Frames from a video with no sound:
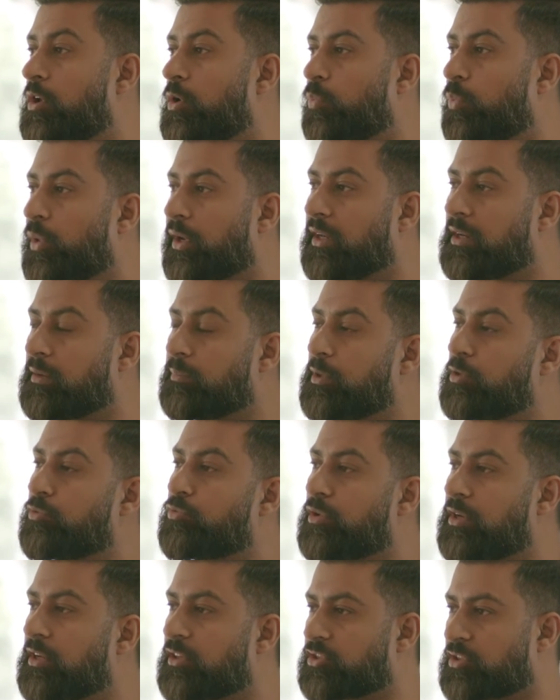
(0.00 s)
we're going to be
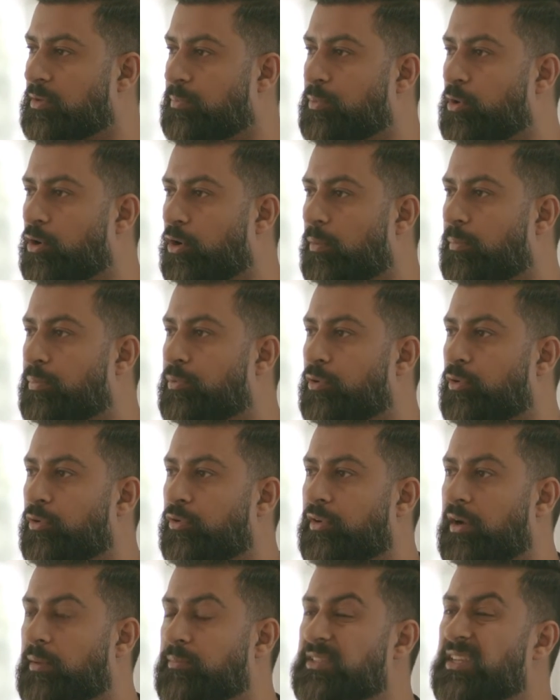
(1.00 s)
running support
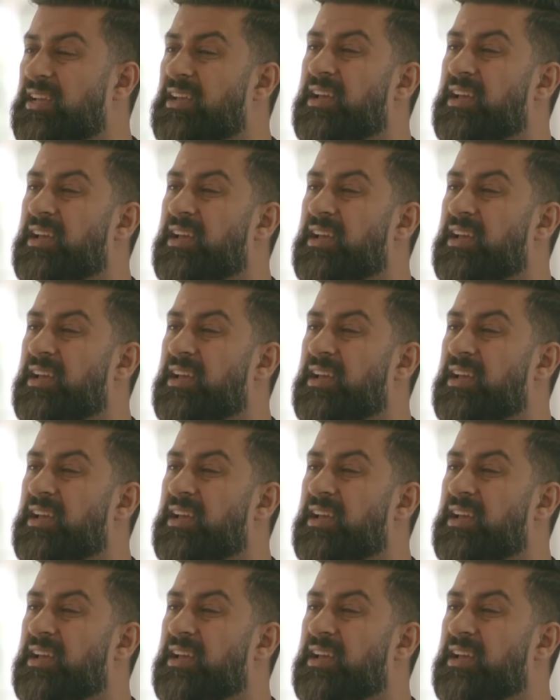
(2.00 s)
programs.